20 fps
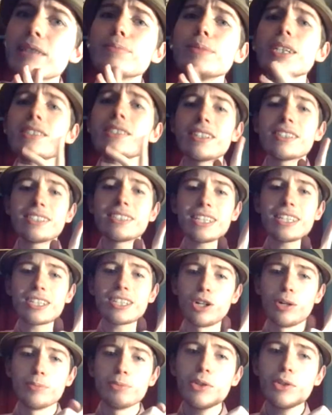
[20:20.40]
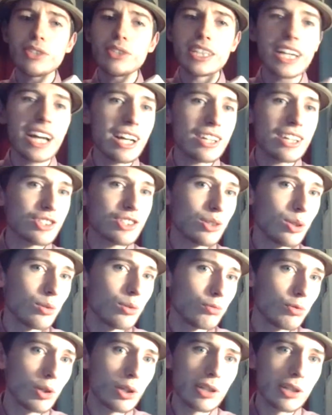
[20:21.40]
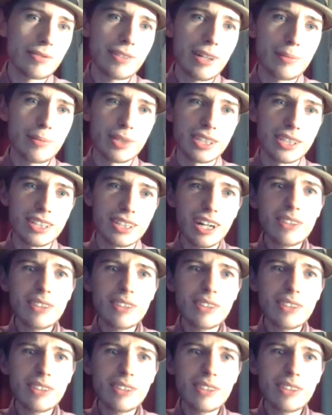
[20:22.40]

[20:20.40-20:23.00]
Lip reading: means the sitcom, not the actual royal family.